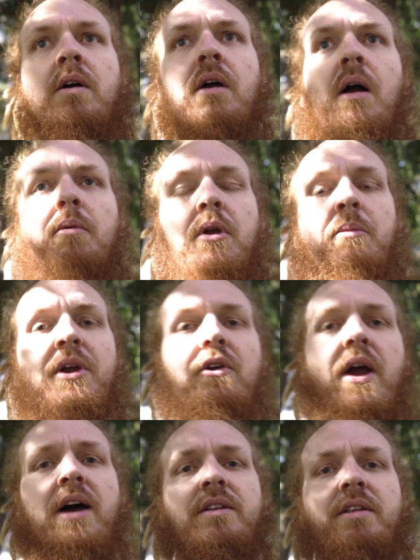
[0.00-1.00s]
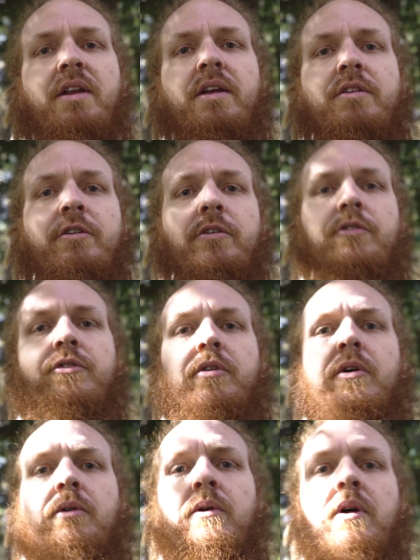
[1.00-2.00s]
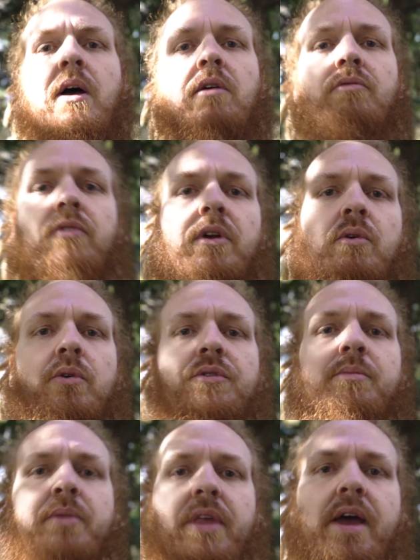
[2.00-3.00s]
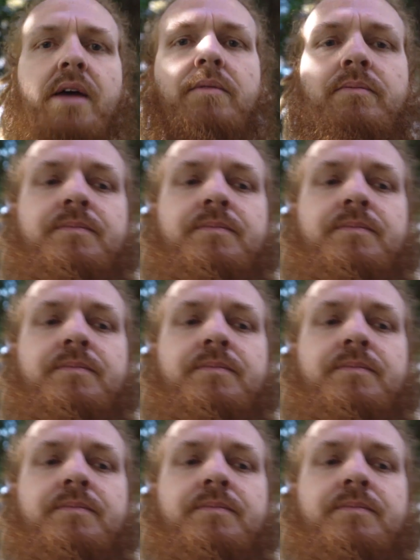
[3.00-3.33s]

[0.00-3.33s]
I'm going to be grouting today too, so I'll record some of that.